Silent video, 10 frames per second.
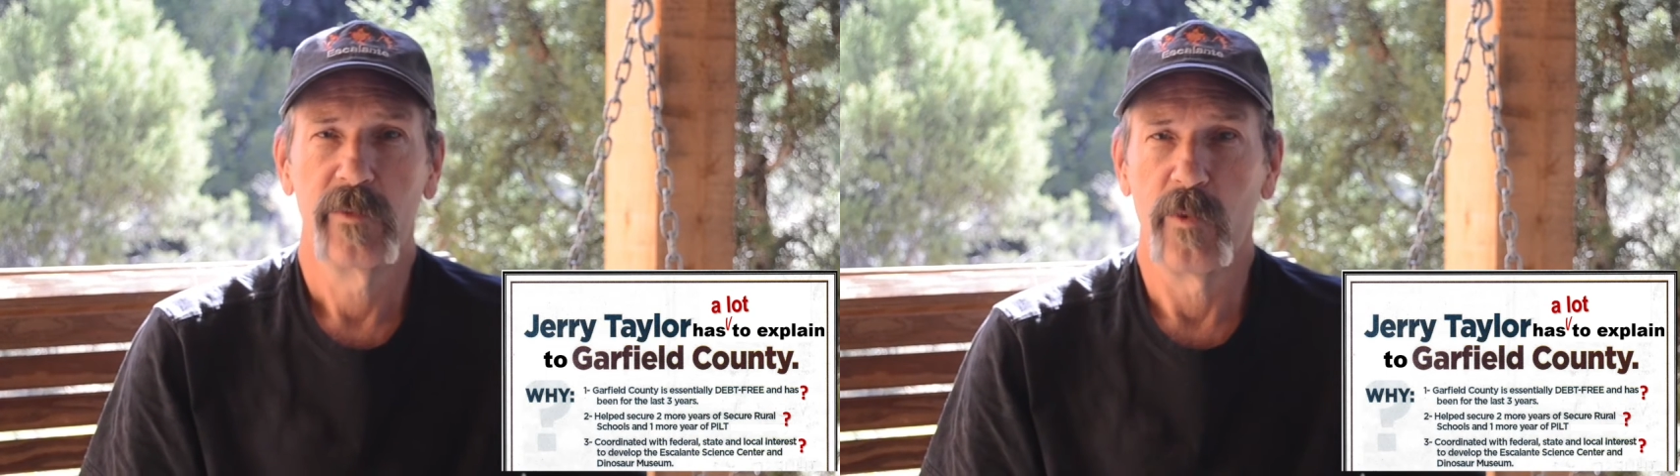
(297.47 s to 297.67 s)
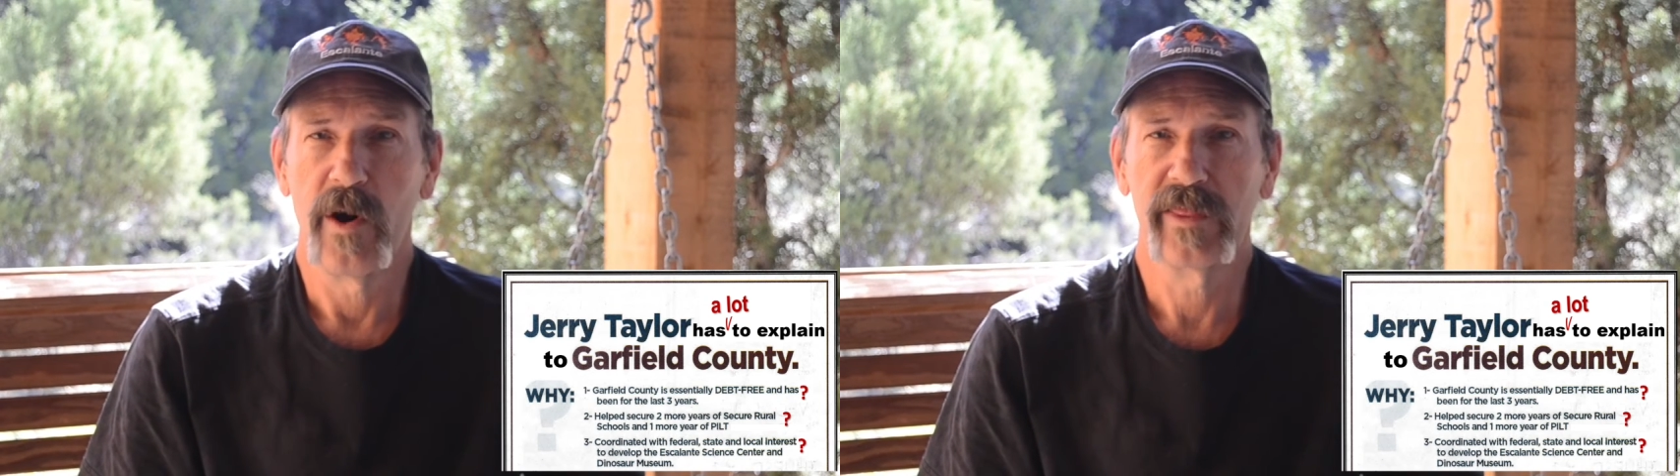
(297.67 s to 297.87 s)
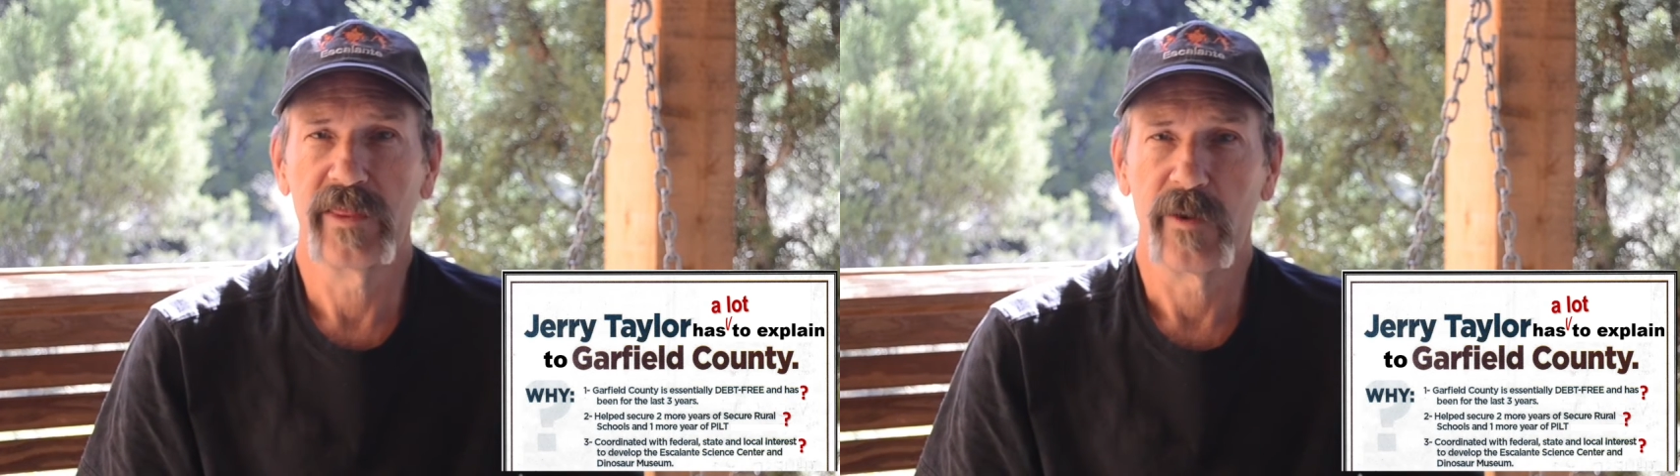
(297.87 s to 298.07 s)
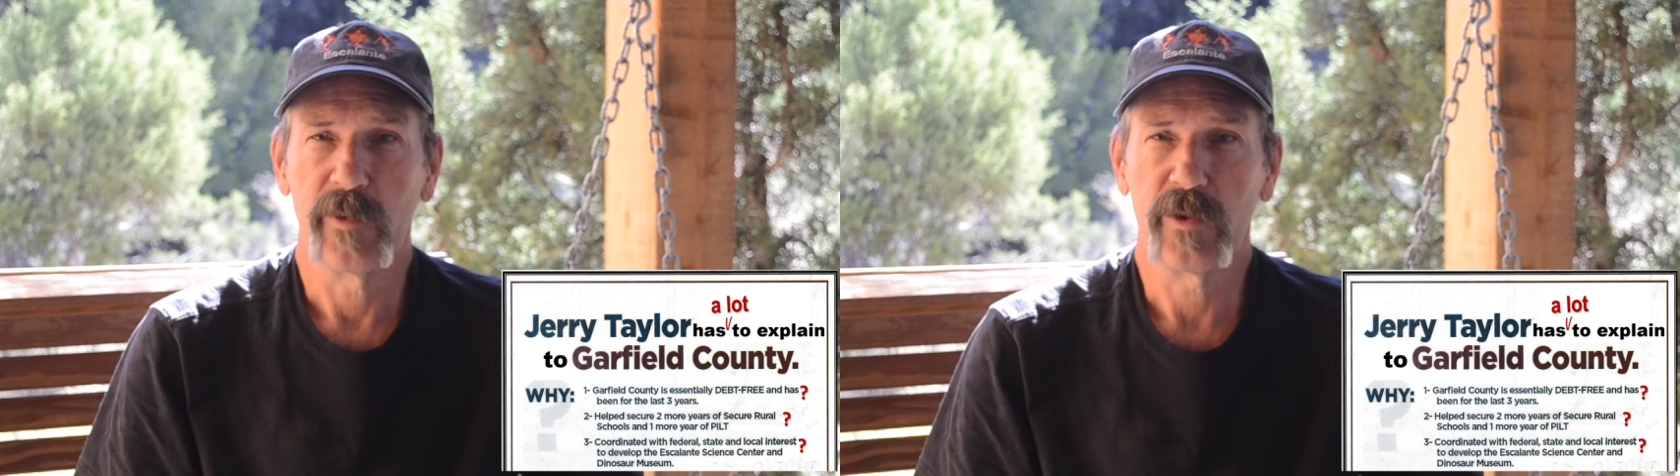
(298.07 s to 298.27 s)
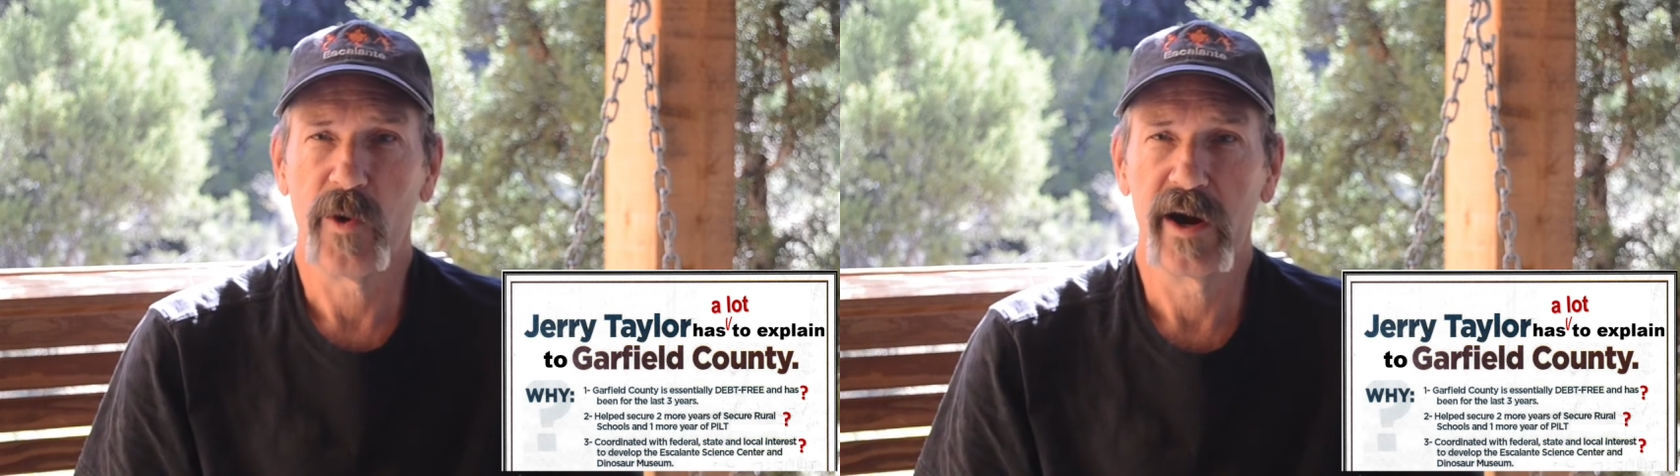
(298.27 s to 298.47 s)
1 that
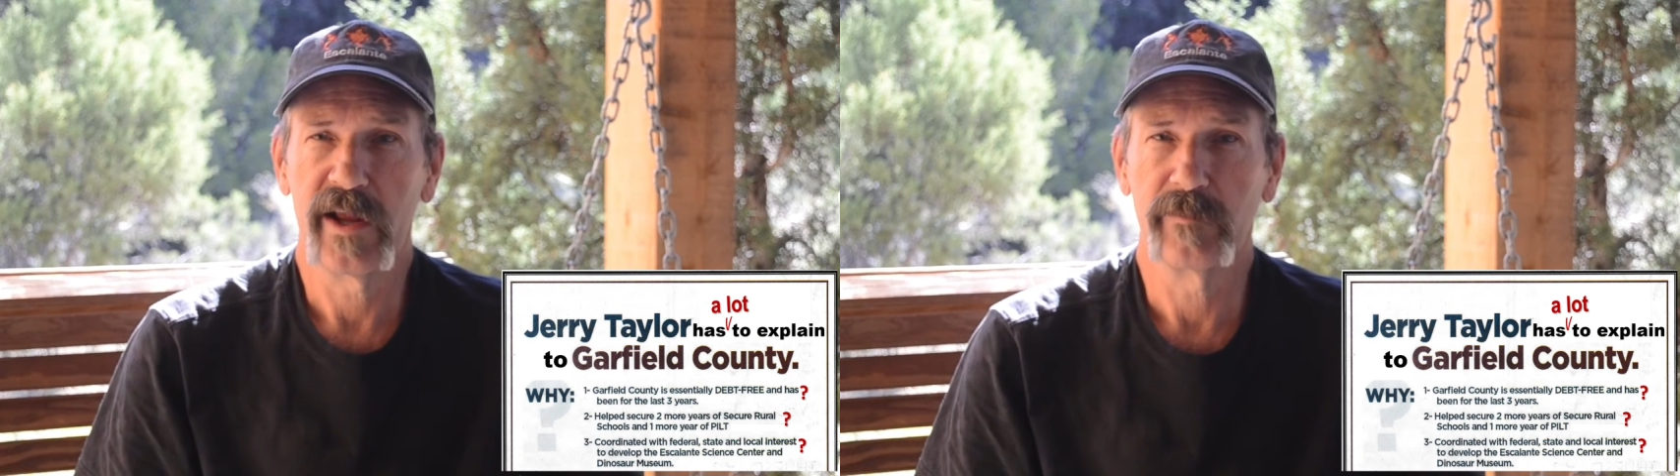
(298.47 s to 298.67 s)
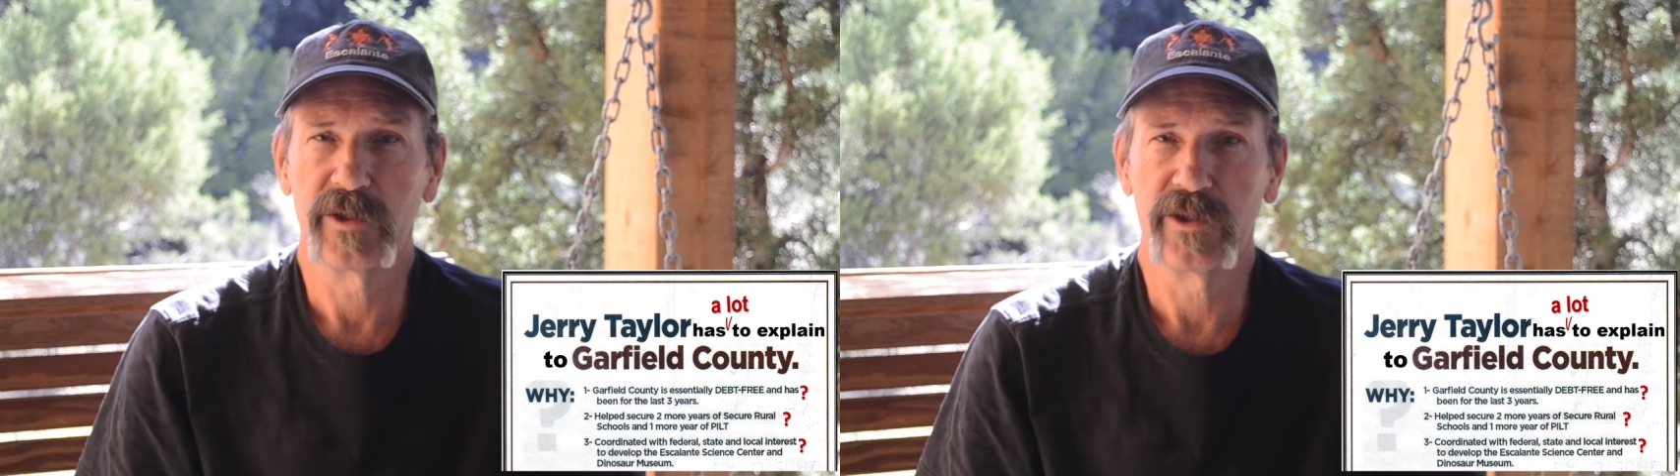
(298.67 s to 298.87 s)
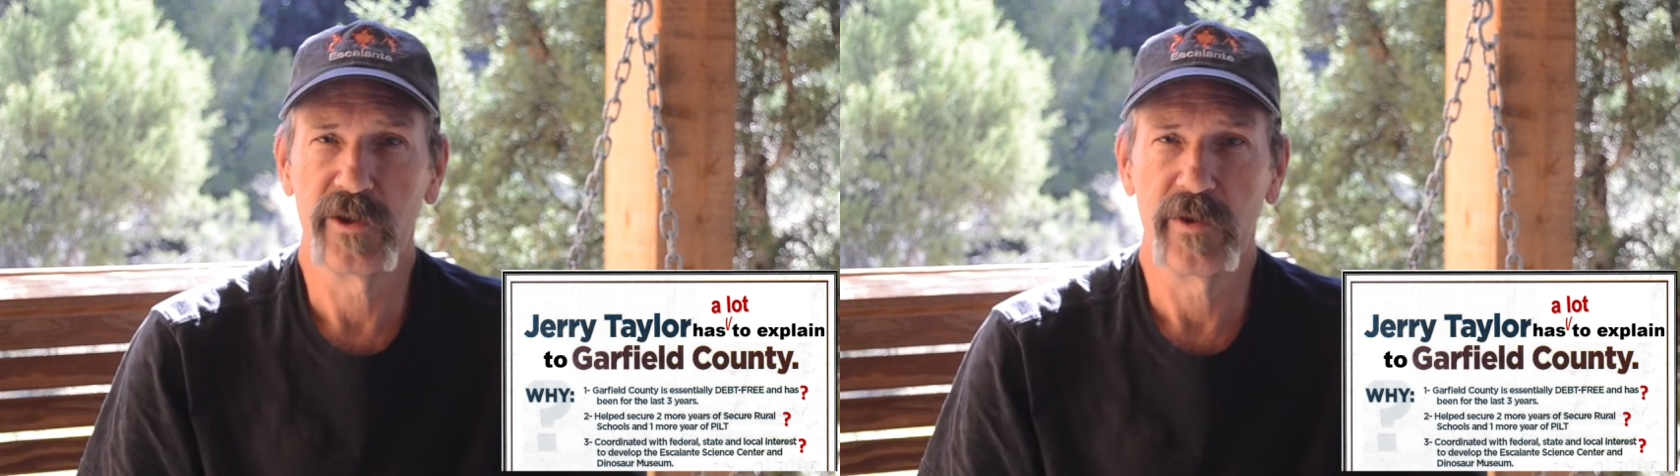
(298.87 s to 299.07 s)
required him to do